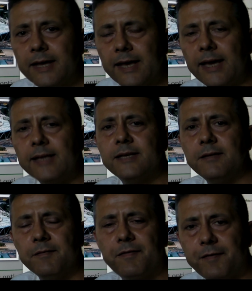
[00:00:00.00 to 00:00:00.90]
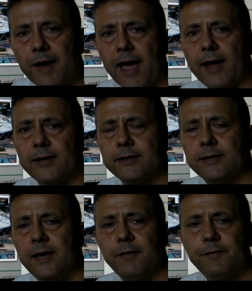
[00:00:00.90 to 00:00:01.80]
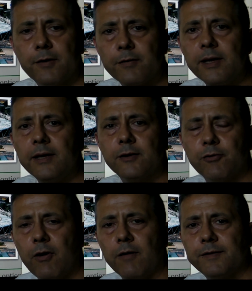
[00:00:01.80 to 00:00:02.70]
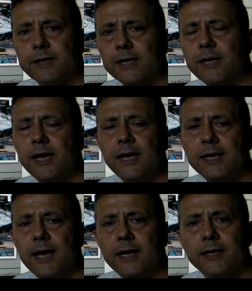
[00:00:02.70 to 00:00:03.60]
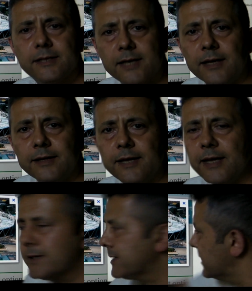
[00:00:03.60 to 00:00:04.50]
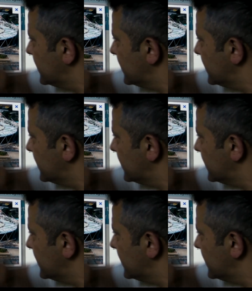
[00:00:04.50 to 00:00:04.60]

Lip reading: it is in fact a very crafty sun disk.